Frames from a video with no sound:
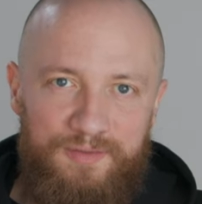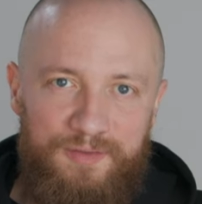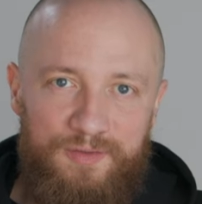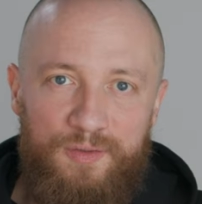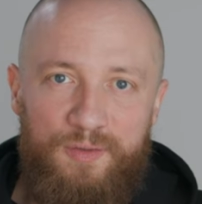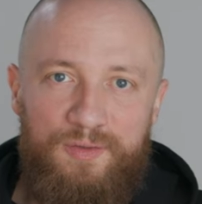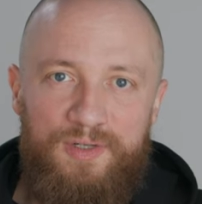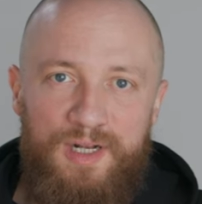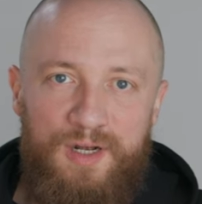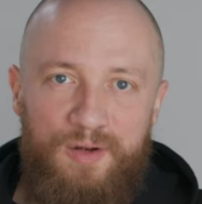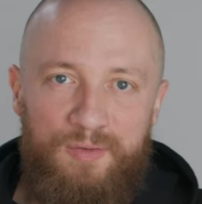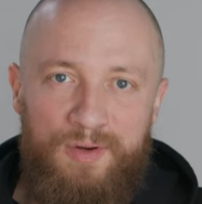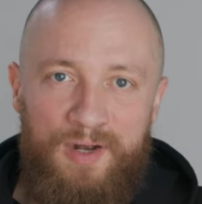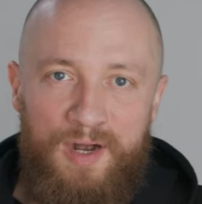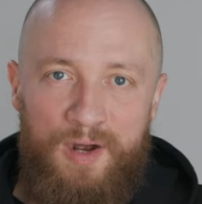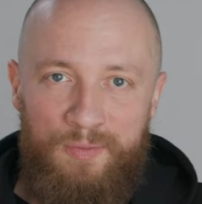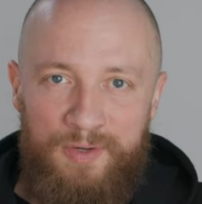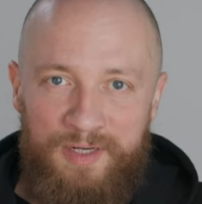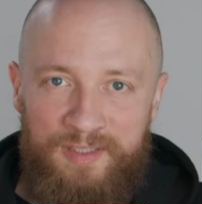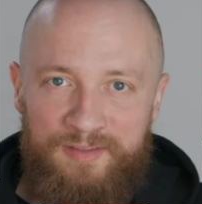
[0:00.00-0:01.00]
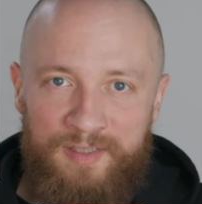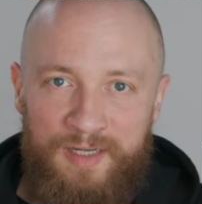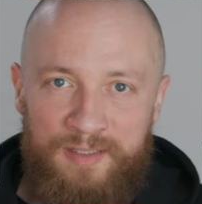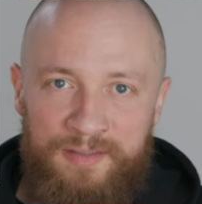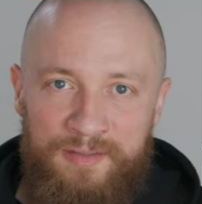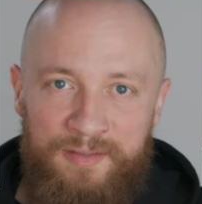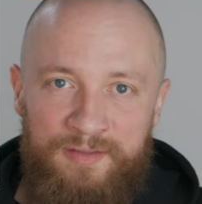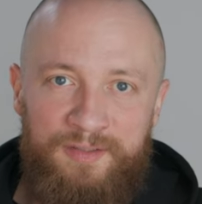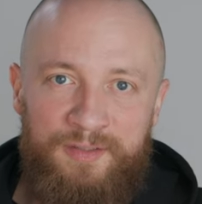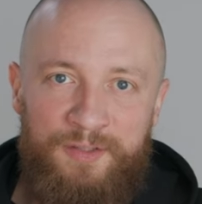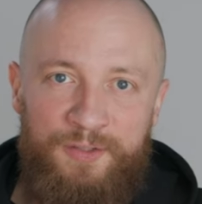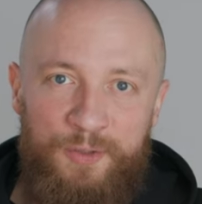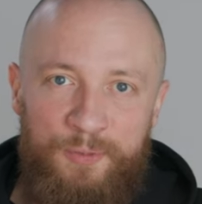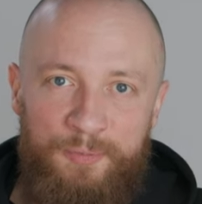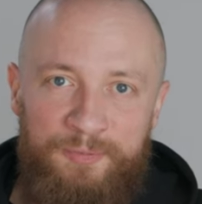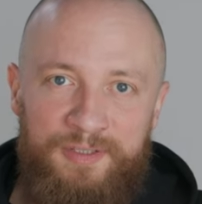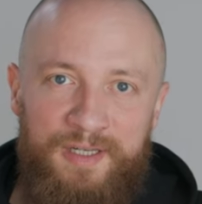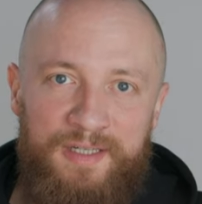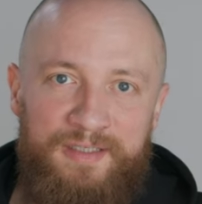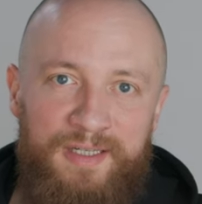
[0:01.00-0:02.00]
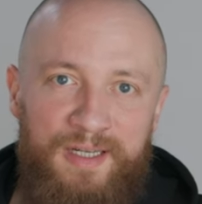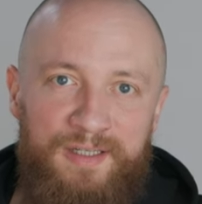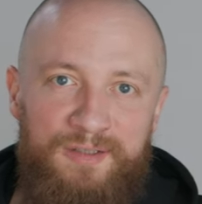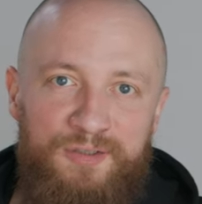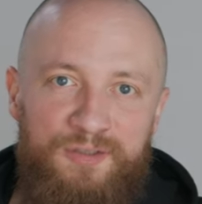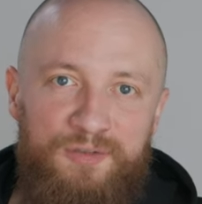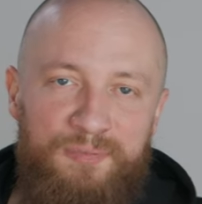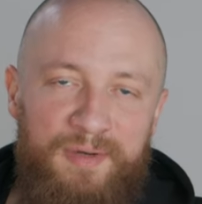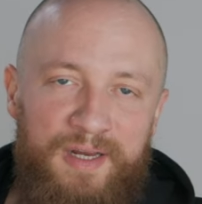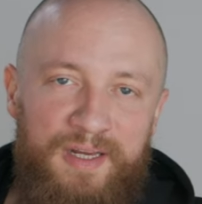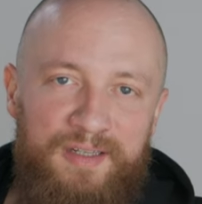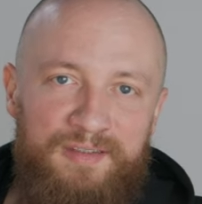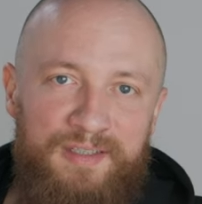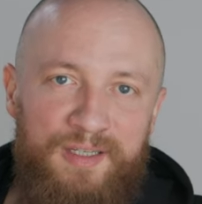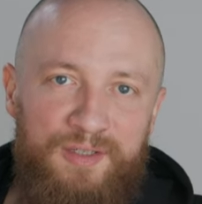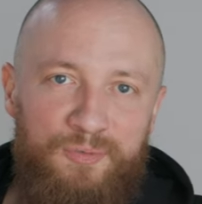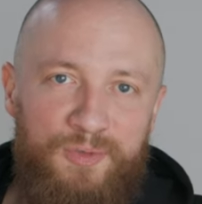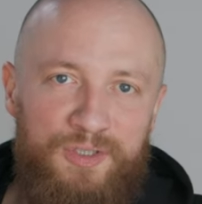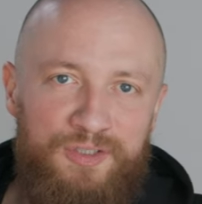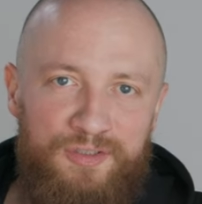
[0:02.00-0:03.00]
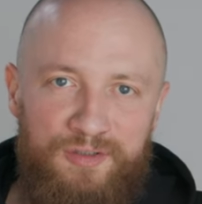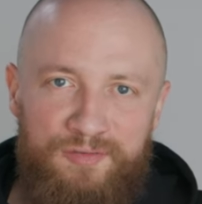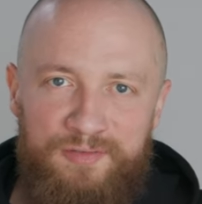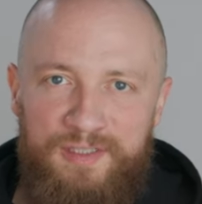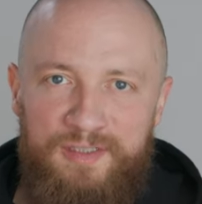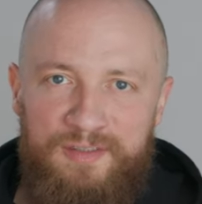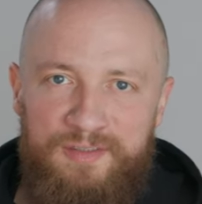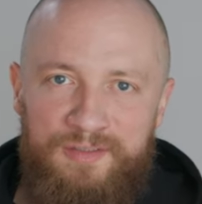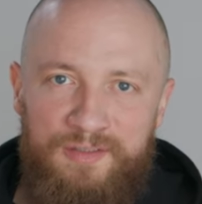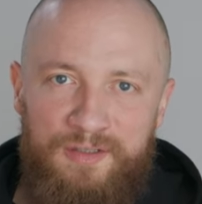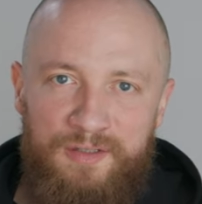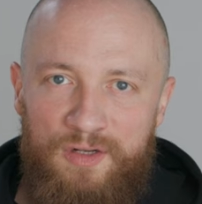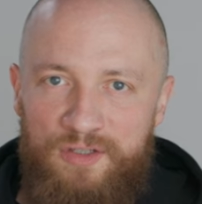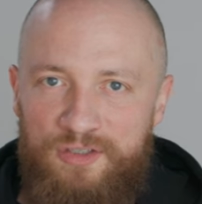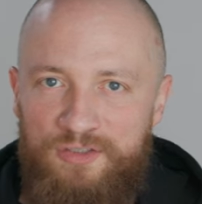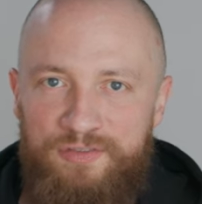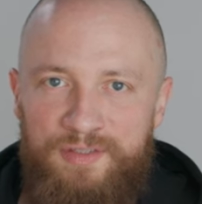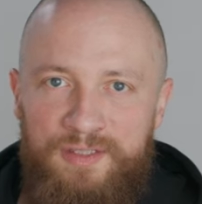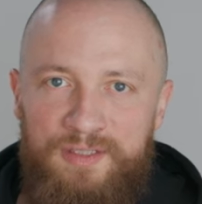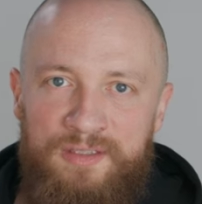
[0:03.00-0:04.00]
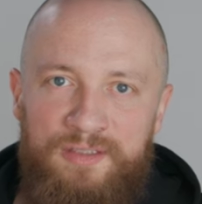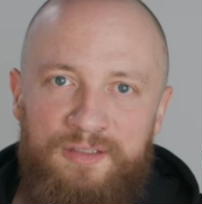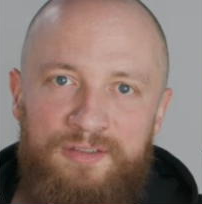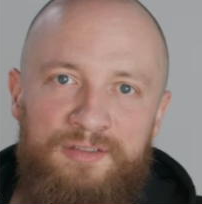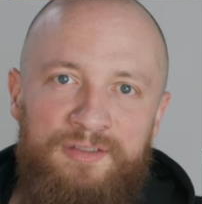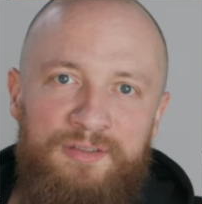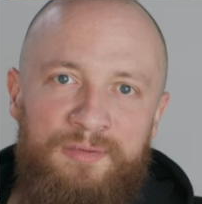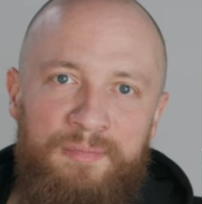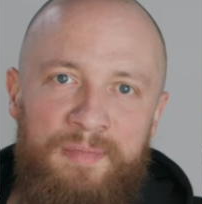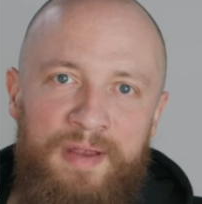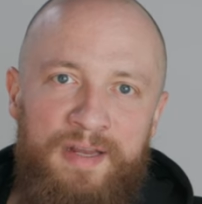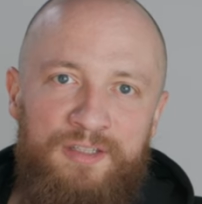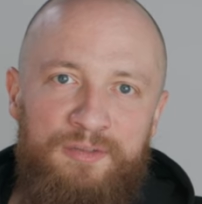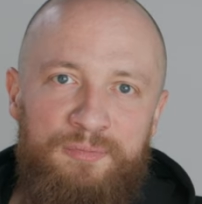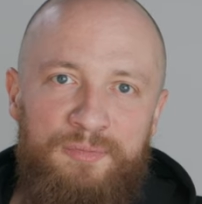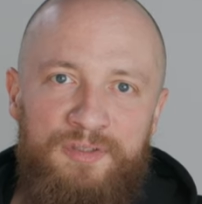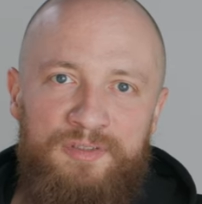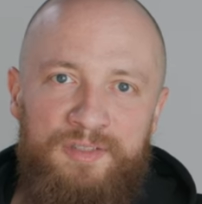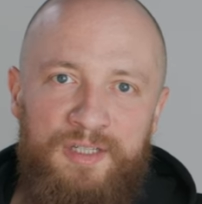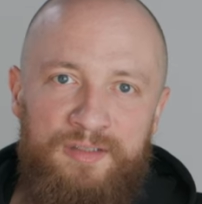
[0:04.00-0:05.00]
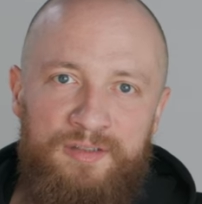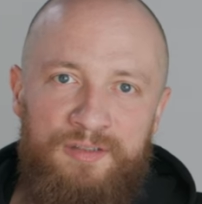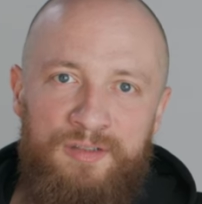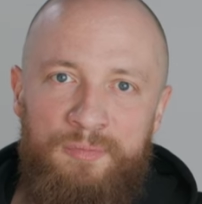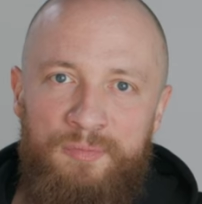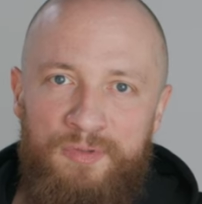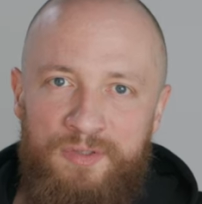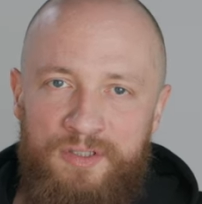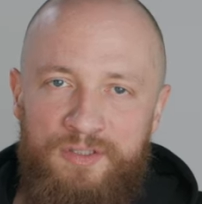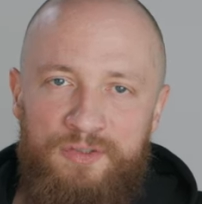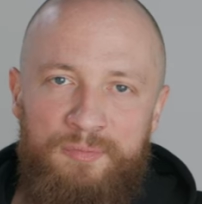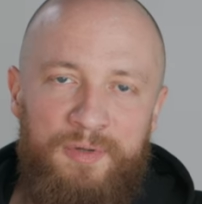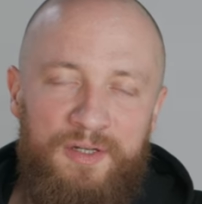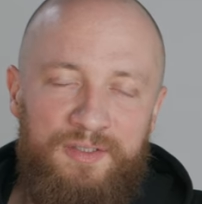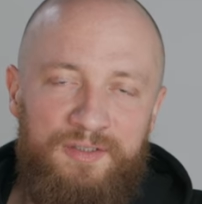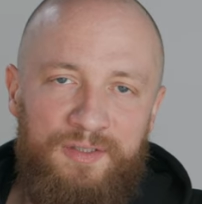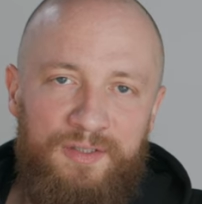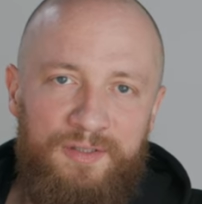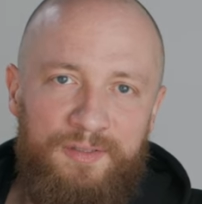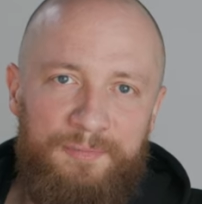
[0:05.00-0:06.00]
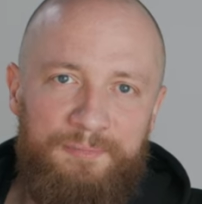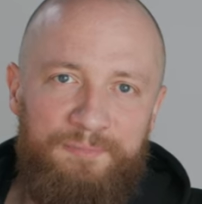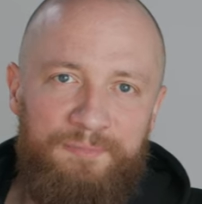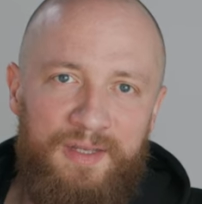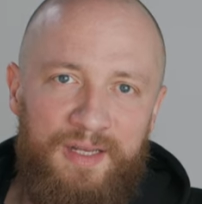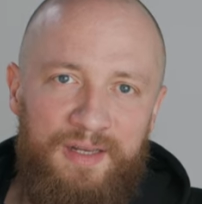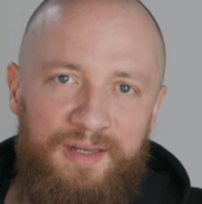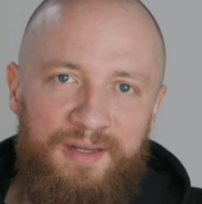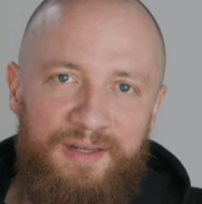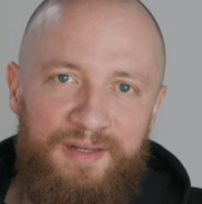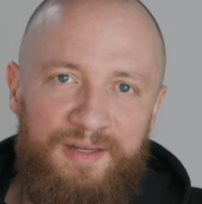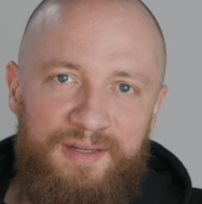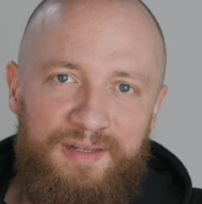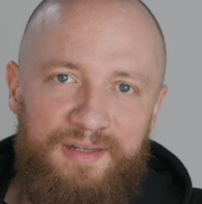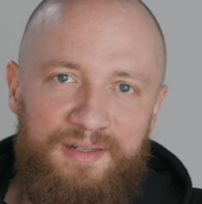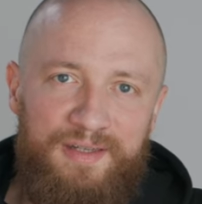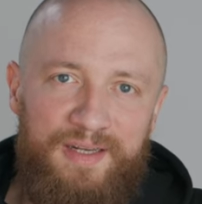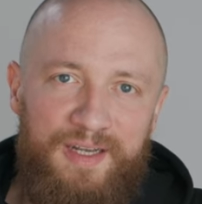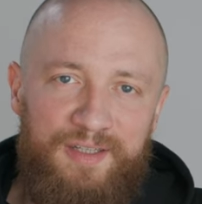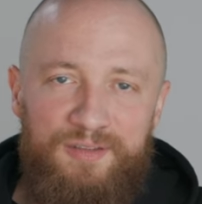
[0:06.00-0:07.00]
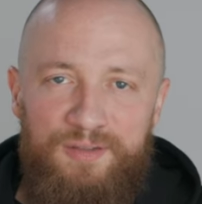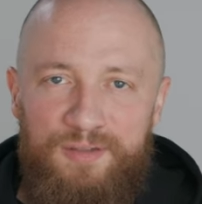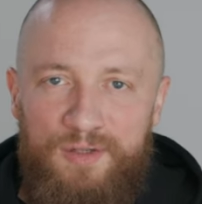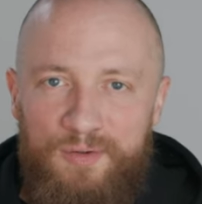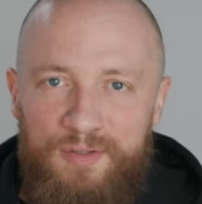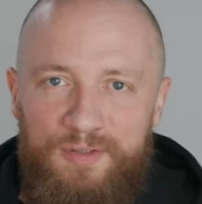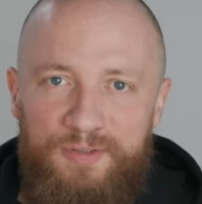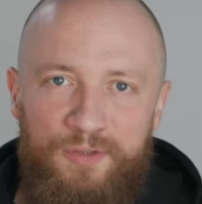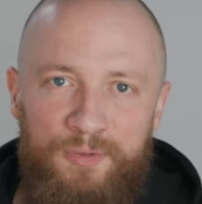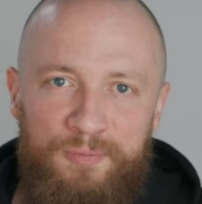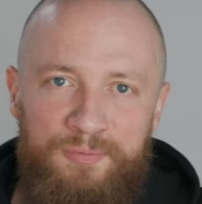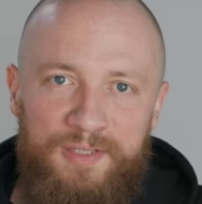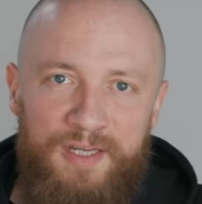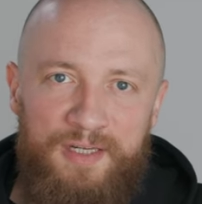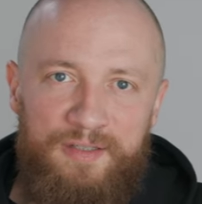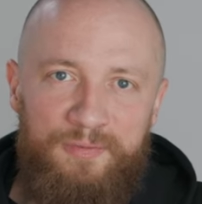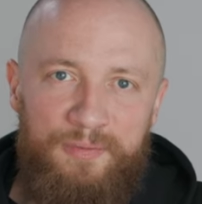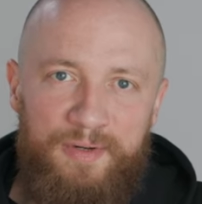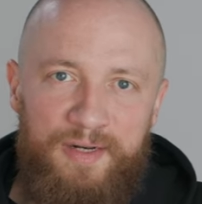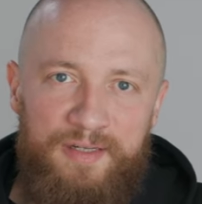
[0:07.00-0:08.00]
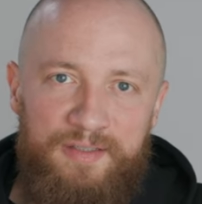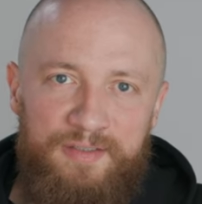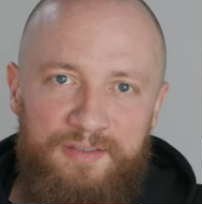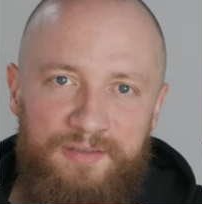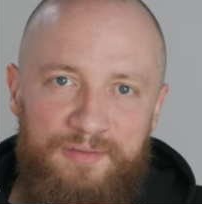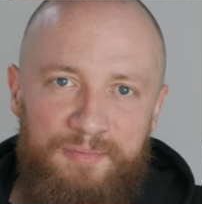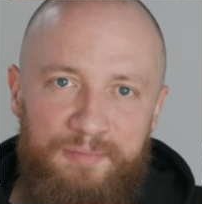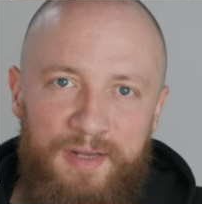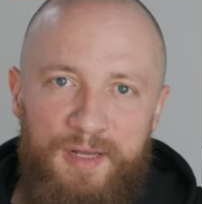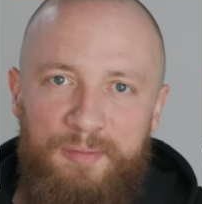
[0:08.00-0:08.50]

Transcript: So now, how exactly does a CubeSat get to space and which of these launch vehicles makes more sense to book a spot on? As you know, a CubeSat weighs